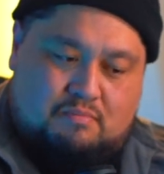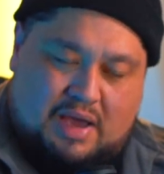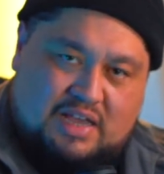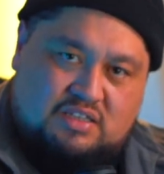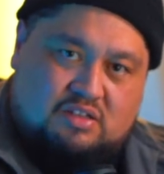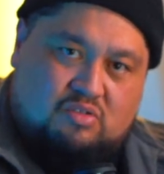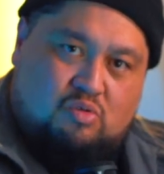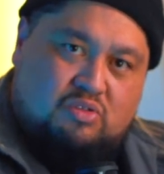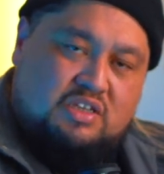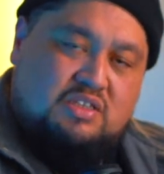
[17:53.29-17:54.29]
mastered
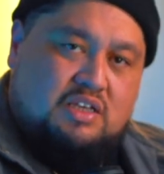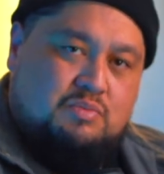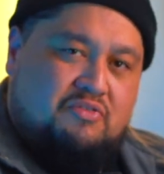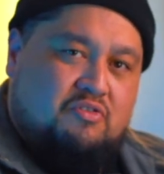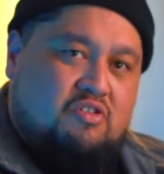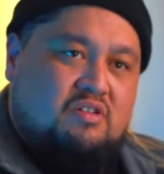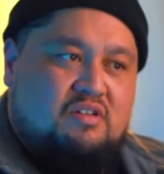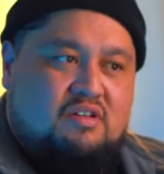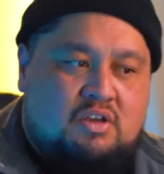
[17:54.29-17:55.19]
all these things before it.